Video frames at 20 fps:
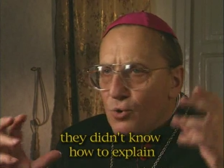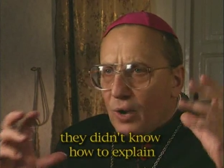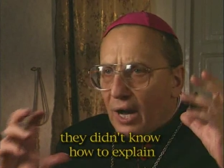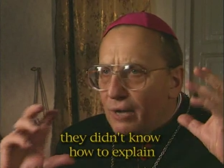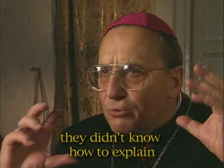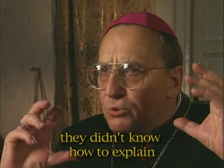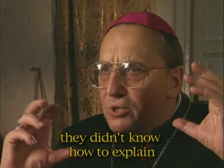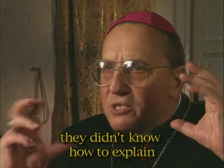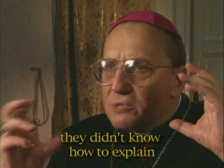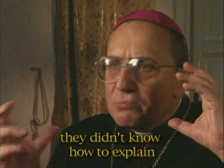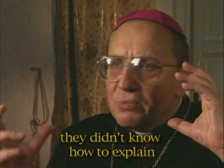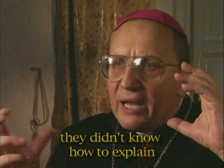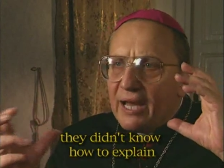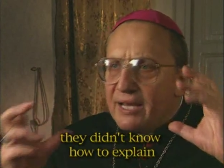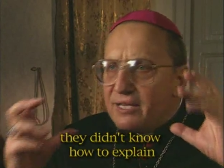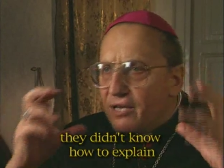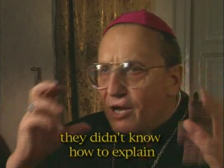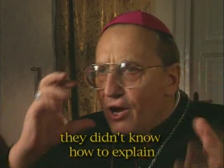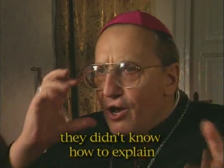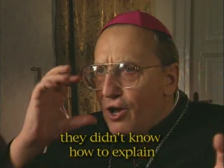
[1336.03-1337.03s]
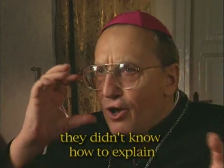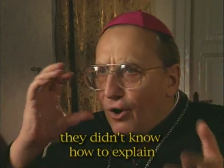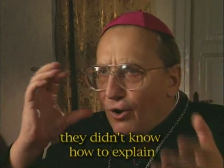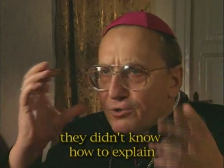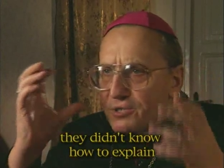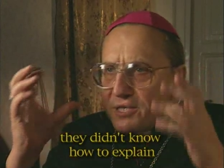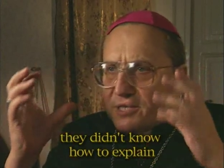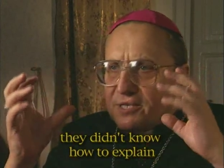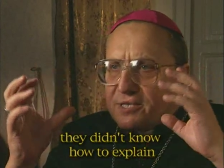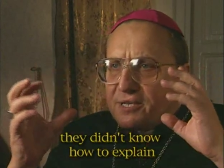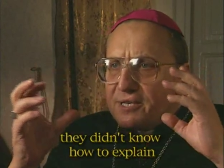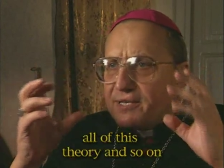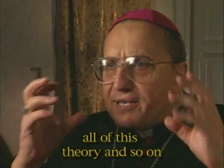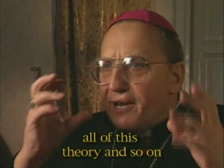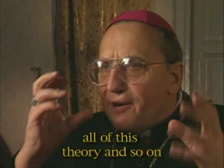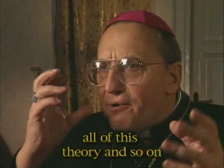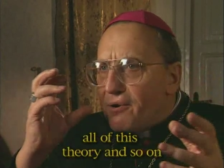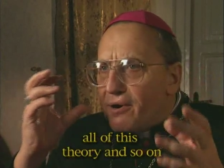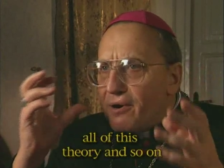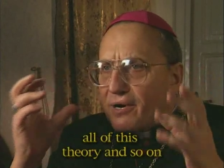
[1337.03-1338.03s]
how to explain all this
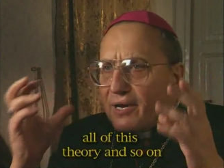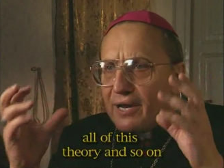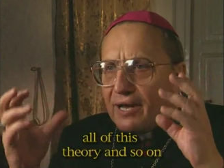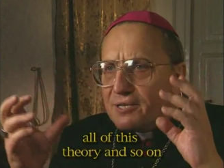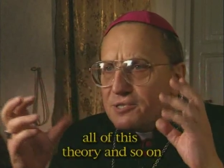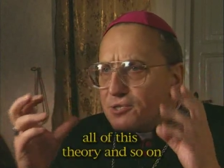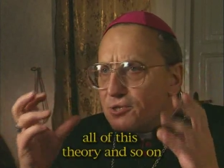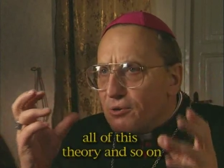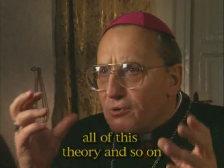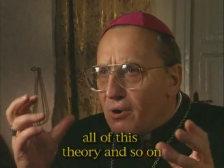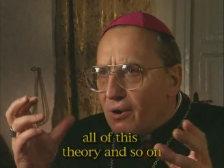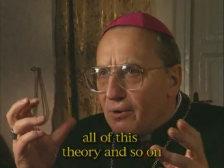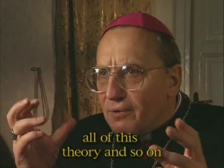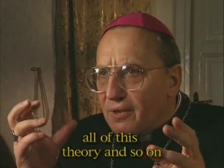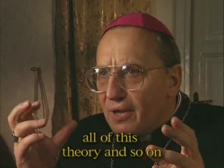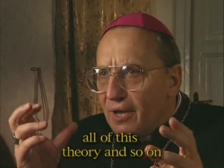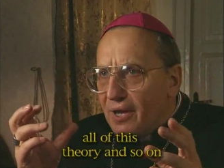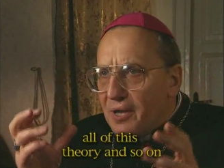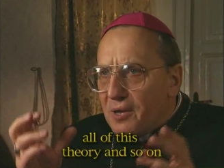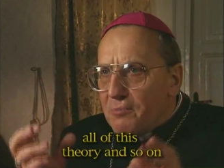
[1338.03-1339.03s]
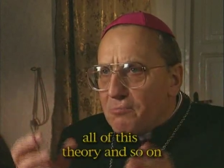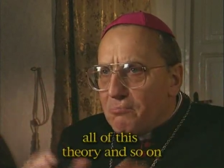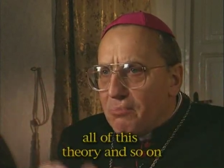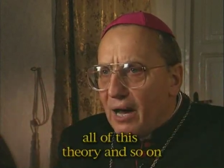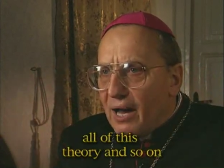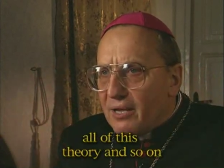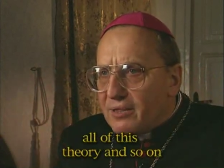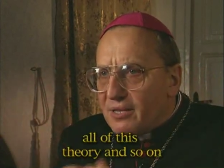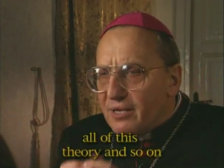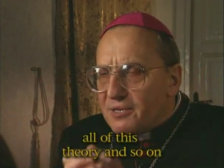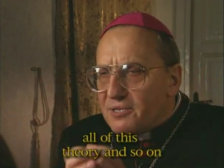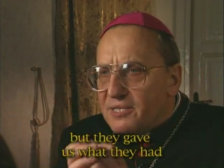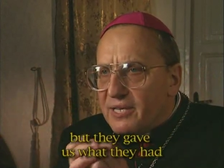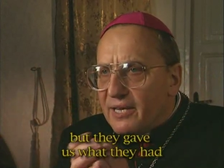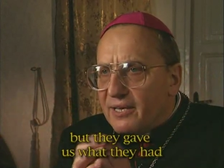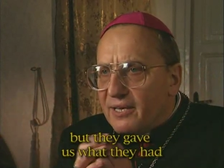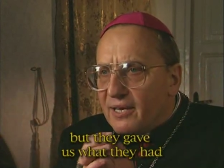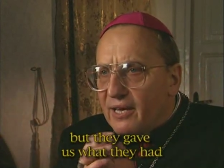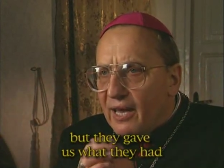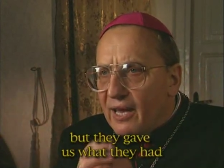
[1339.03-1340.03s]
theory and so on. But
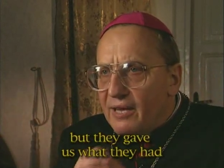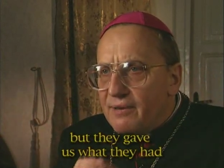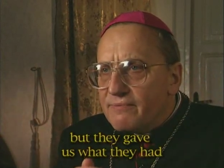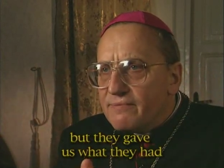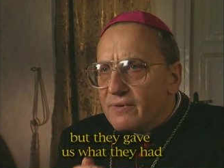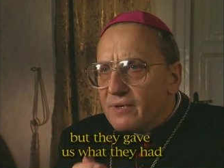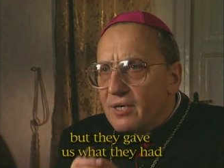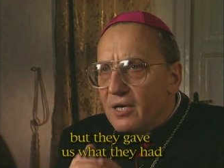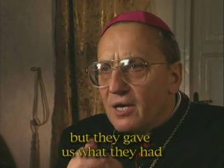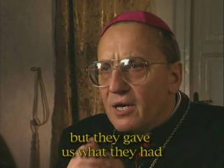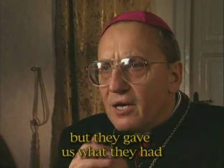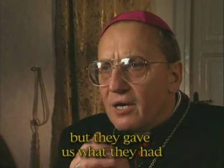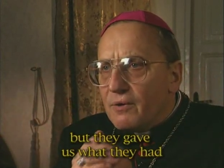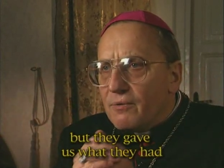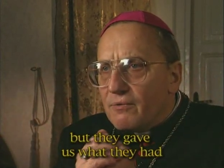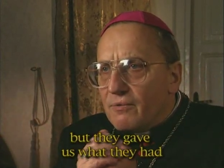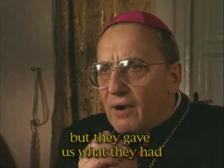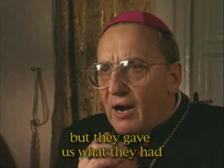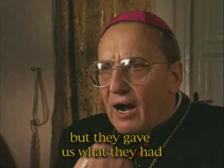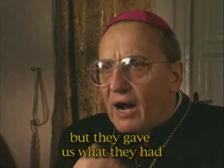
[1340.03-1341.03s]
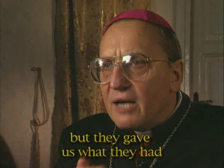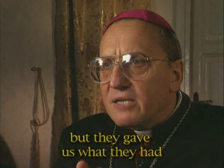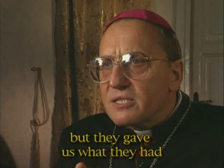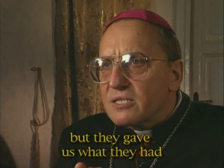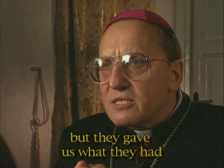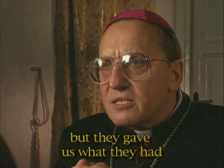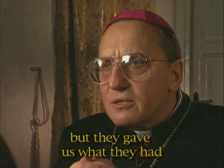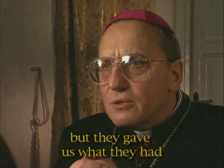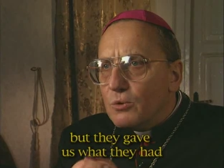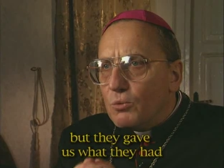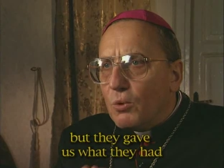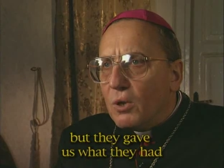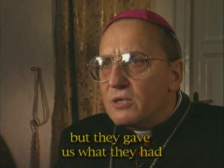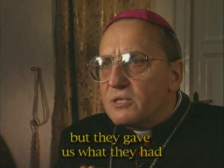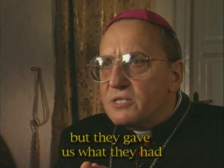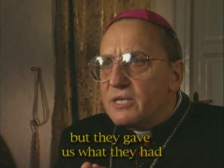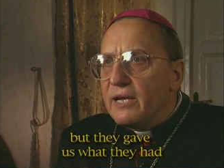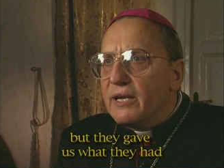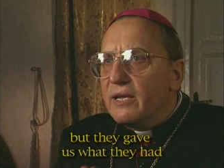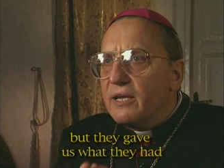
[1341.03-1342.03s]
they gave us
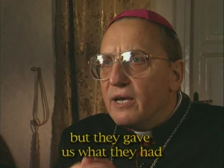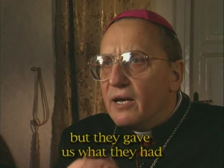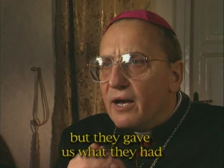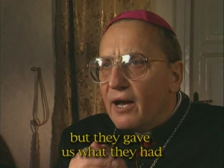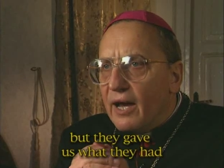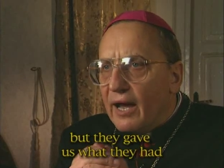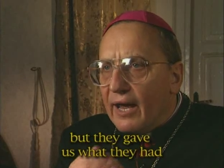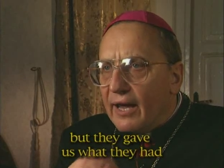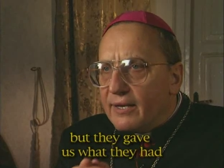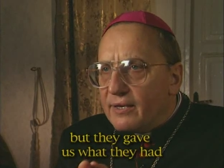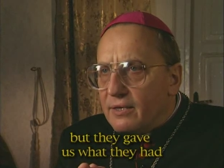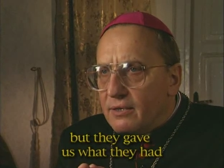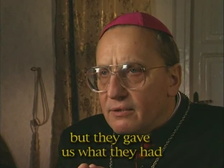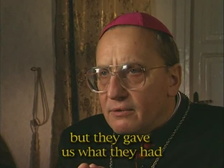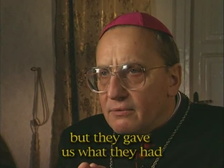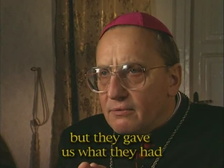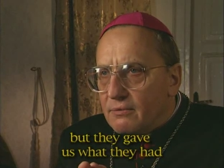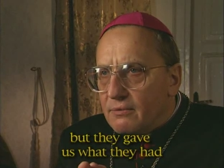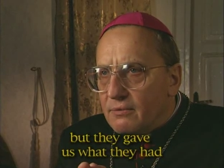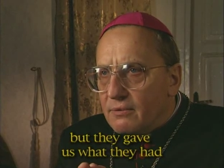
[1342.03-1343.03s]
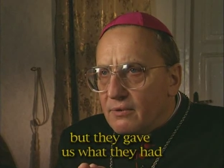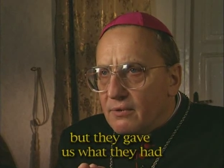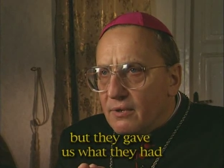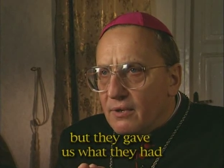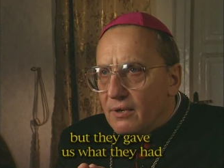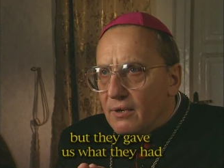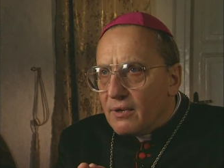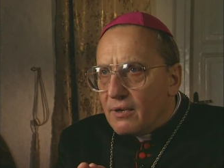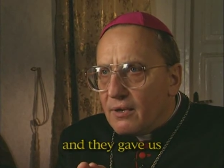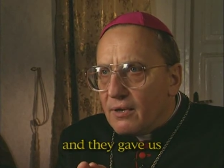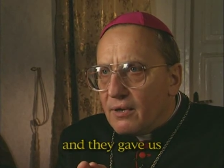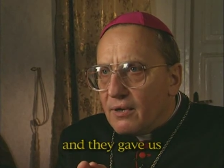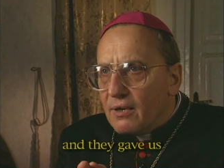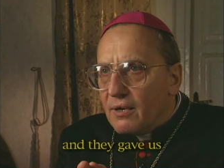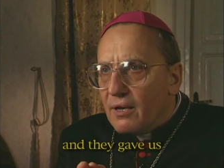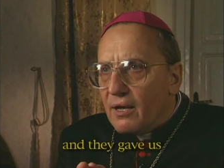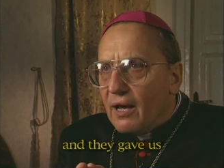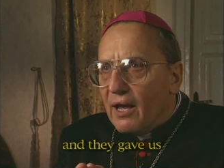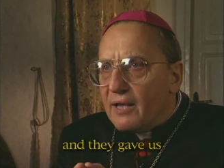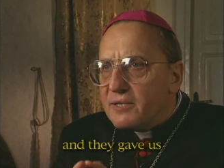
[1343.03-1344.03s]
what they had.
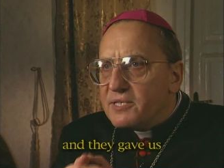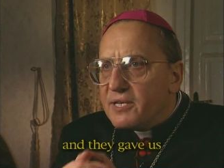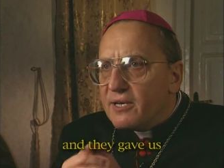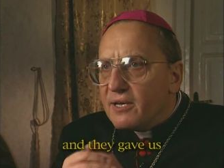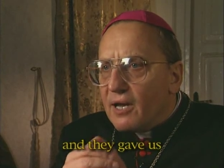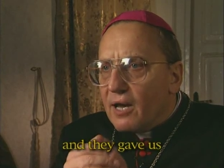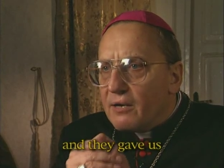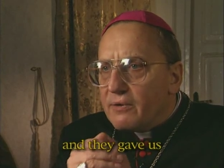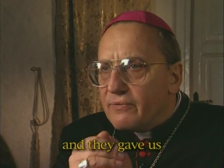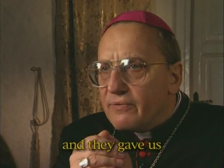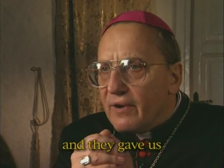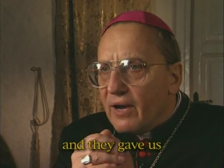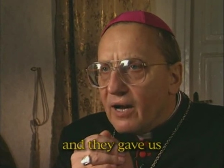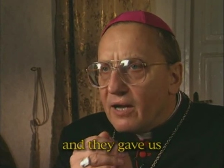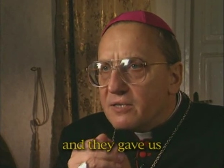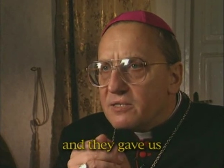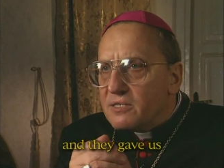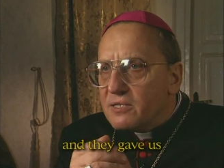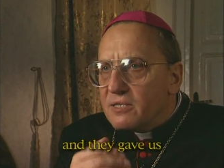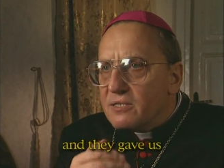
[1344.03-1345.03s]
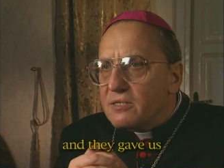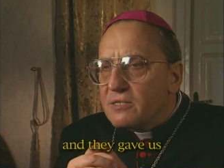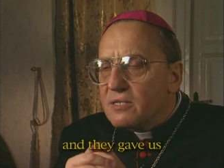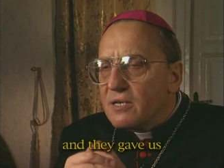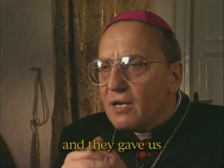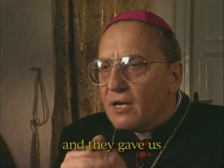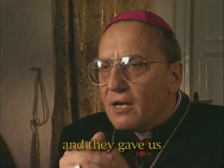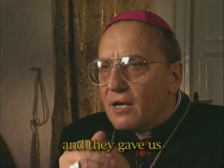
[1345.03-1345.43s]
And they gave us this